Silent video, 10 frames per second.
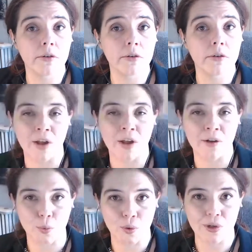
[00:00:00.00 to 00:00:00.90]
the
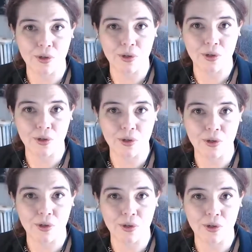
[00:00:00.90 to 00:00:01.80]
ruler
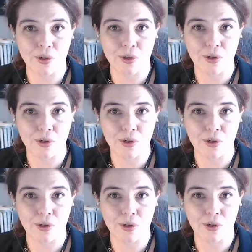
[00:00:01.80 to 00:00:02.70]
or the pipe
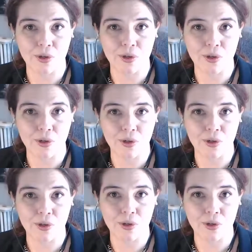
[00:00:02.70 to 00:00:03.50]
or the dowel.